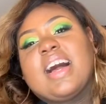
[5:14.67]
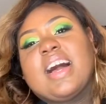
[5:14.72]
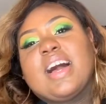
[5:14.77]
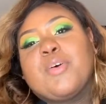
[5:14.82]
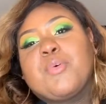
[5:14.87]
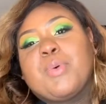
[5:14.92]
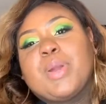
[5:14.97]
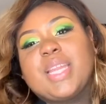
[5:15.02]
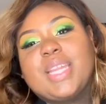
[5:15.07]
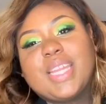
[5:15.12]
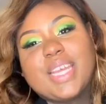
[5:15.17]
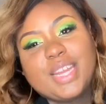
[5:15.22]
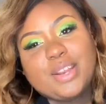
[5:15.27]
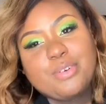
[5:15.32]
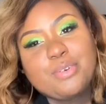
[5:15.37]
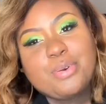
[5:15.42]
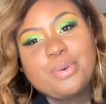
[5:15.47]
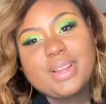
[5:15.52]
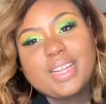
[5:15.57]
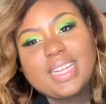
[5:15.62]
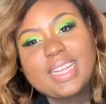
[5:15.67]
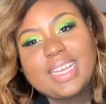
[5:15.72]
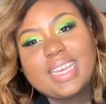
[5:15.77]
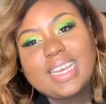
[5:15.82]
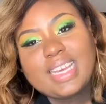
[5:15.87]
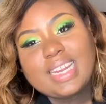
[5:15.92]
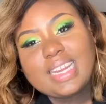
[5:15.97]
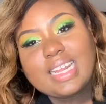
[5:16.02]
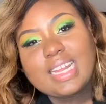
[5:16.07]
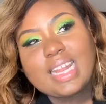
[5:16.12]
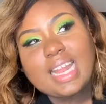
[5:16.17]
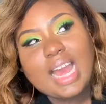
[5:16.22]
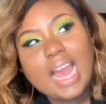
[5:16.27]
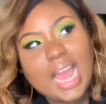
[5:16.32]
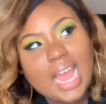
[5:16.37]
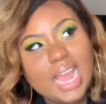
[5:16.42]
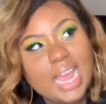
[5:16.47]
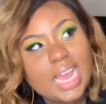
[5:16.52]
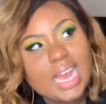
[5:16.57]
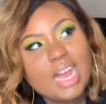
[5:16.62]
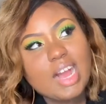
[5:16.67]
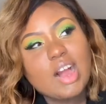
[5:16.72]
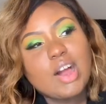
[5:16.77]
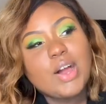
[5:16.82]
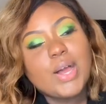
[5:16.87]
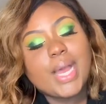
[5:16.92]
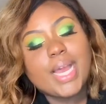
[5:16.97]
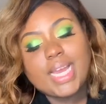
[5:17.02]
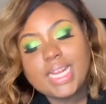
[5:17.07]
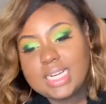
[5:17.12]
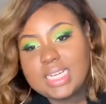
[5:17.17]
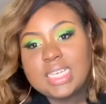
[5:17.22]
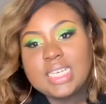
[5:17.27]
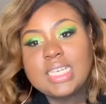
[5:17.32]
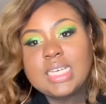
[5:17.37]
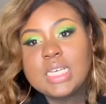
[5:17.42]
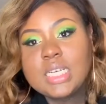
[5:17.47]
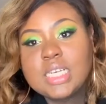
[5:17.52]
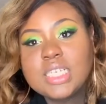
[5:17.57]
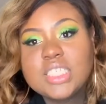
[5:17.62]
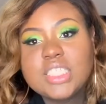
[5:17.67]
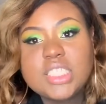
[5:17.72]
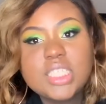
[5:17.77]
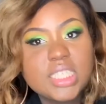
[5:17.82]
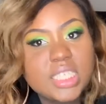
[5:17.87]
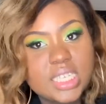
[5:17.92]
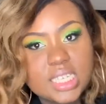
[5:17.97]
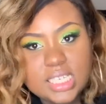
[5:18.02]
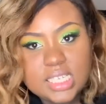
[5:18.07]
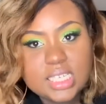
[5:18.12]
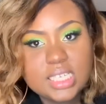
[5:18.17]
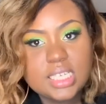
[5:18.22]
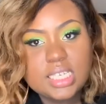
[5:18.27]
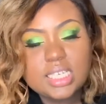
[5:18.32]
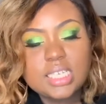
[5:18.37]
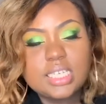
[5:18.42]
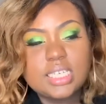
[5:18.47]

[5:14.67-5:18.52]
we didn't really get a lot on Shanique.